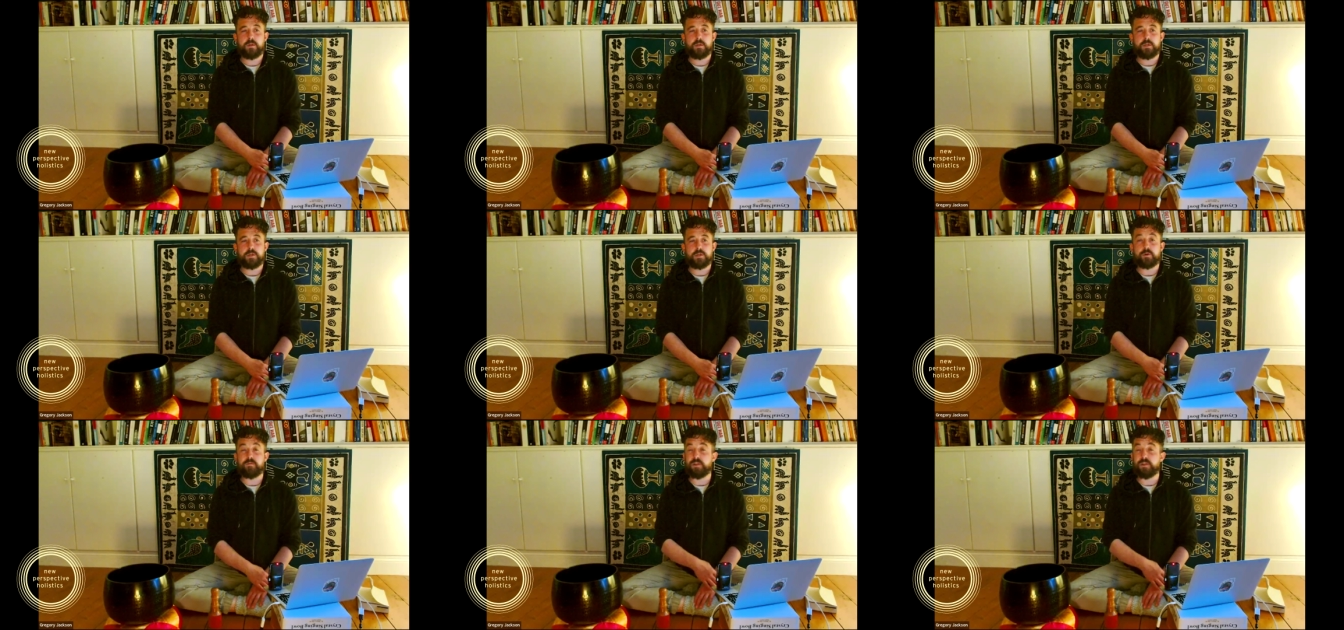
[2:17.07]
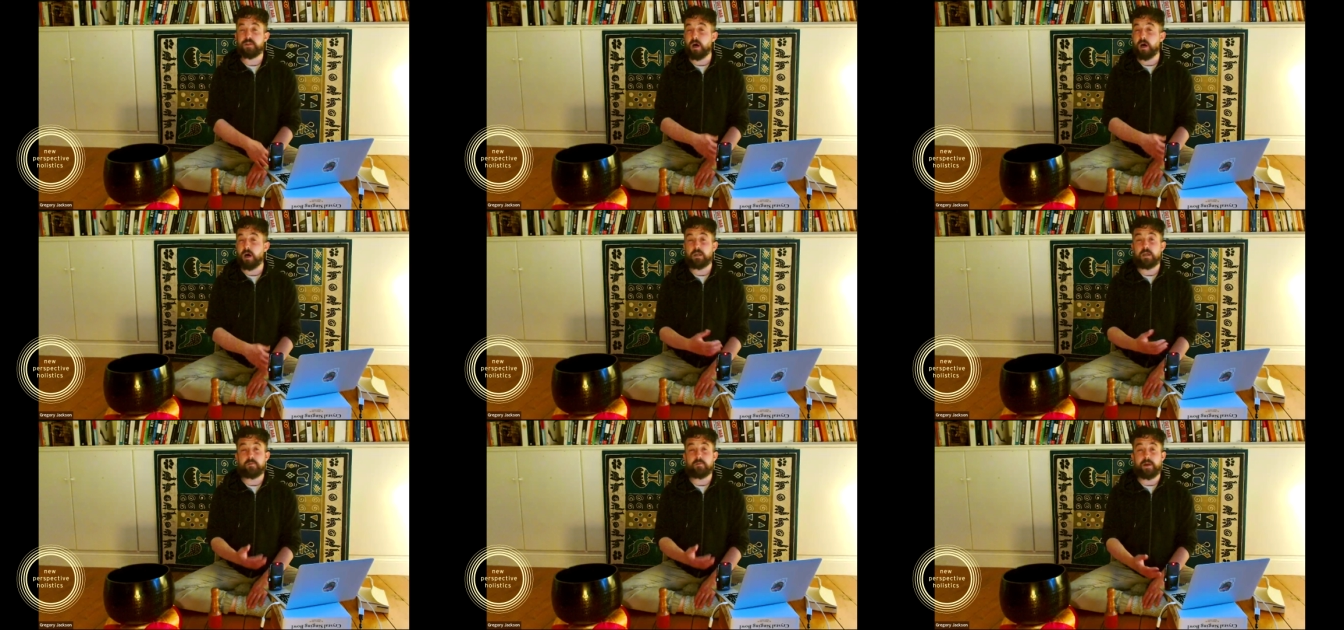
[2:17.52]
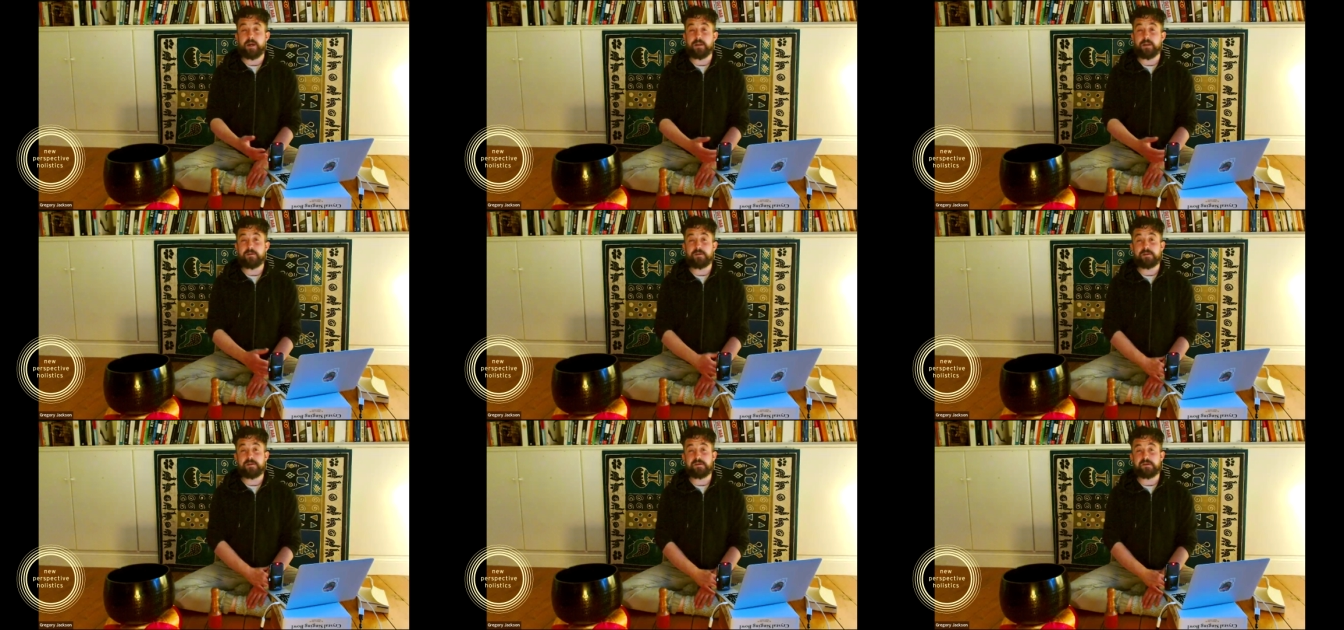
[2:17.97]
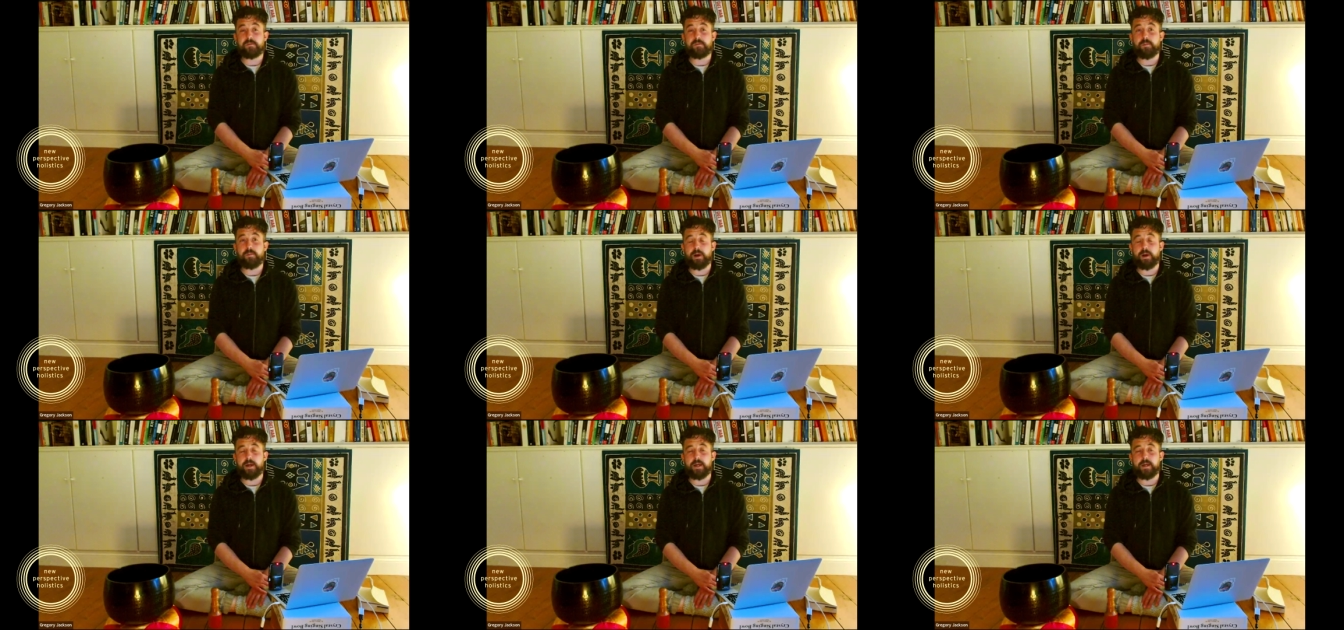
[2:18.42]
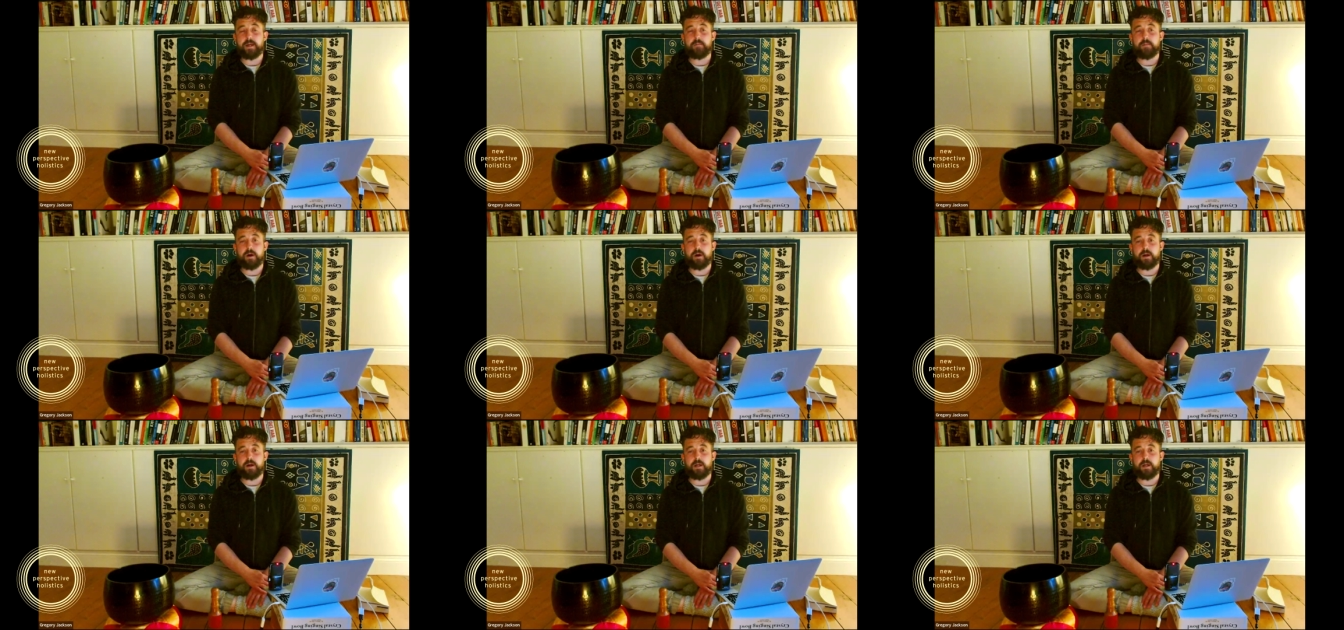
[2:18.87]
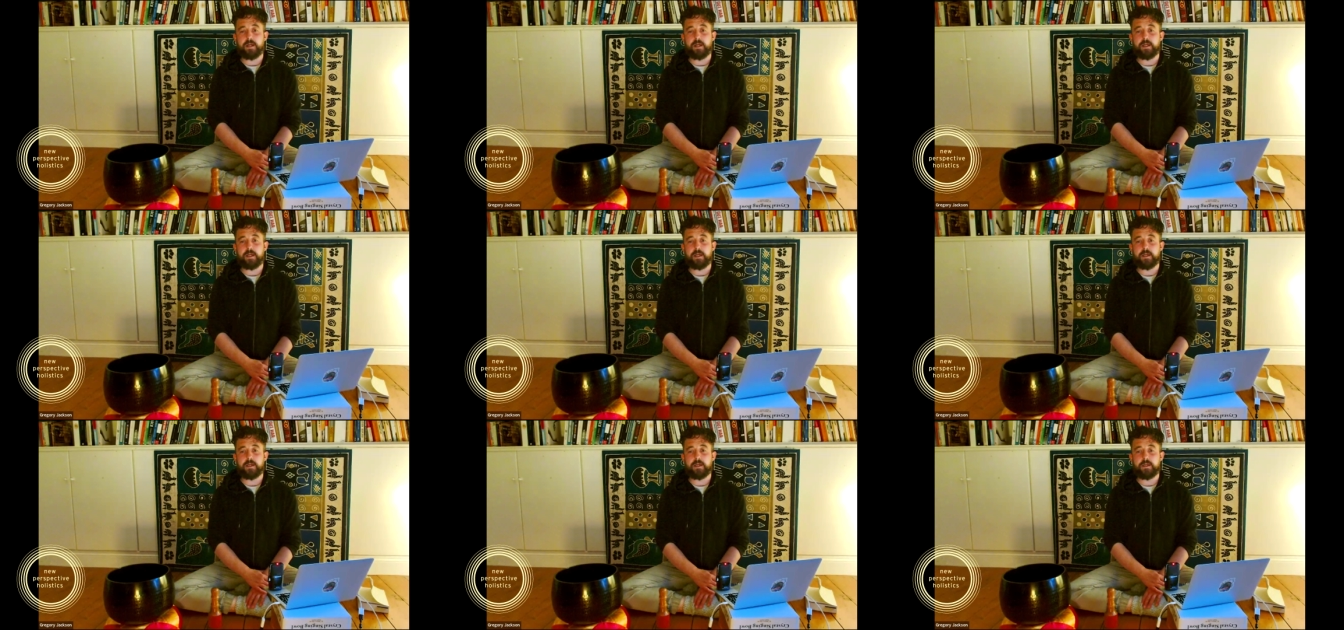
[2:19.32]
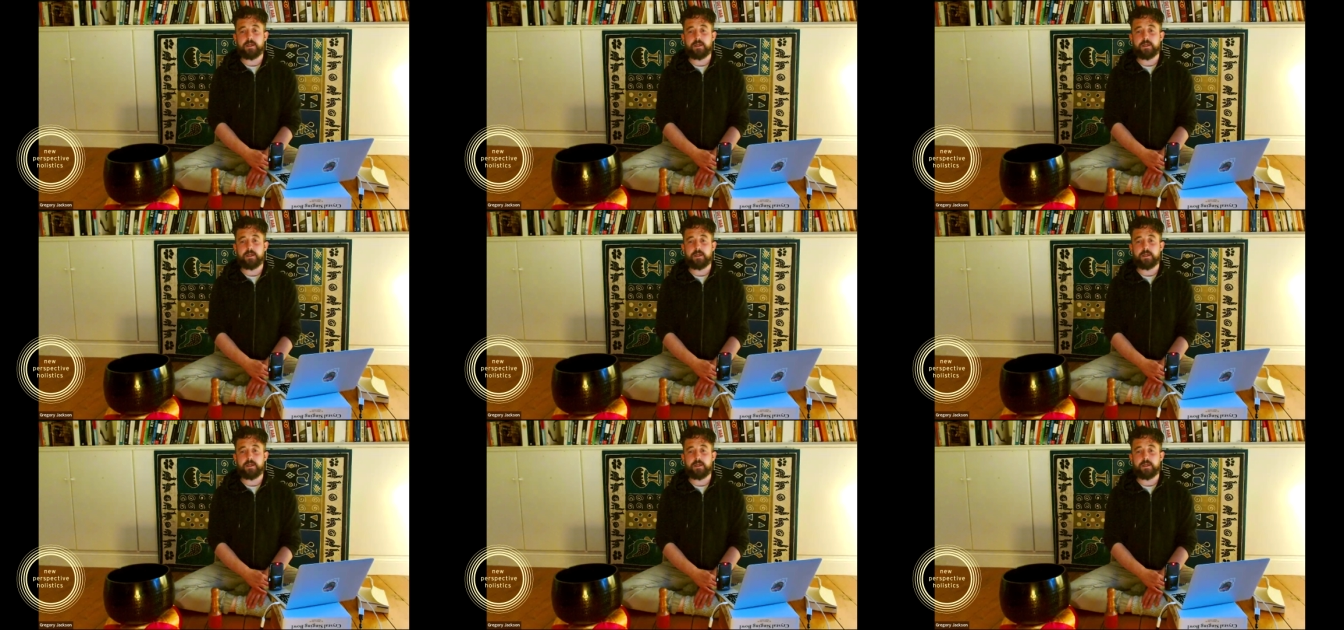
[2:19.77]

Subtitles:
sort of document in some way my